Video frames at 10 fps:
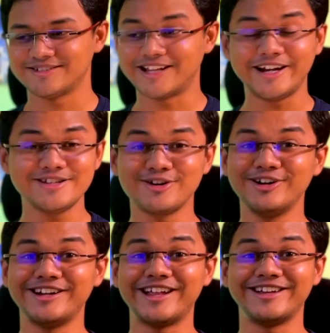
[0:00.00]
That is all
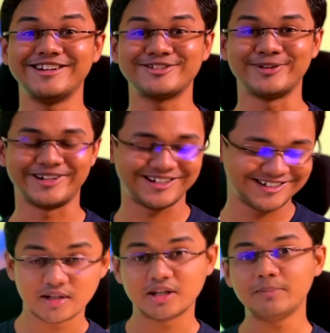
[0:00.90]
there is to it.
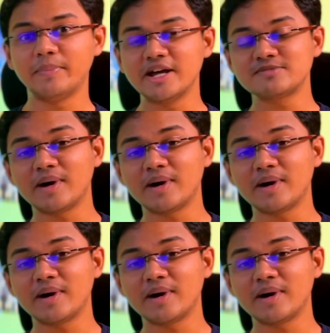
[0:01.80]
The best